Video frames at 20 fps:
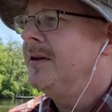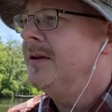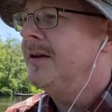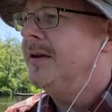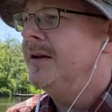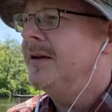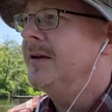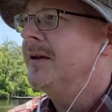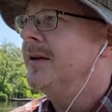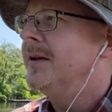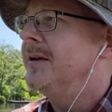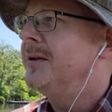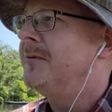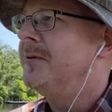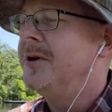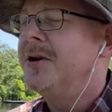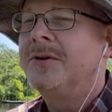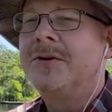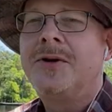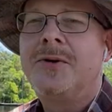And if
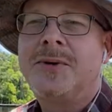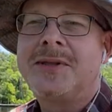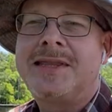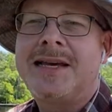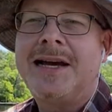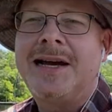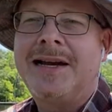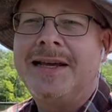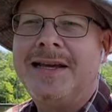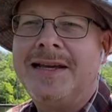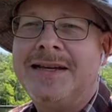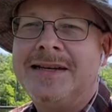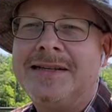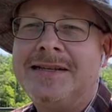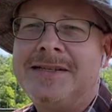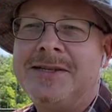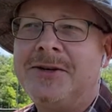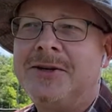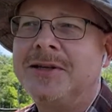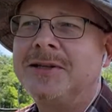you don't know what that
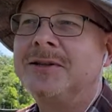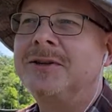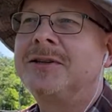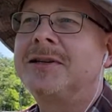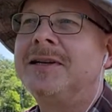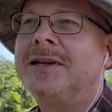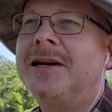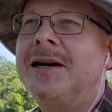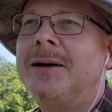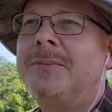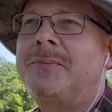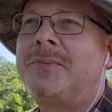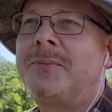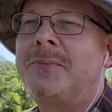is, you can look it up,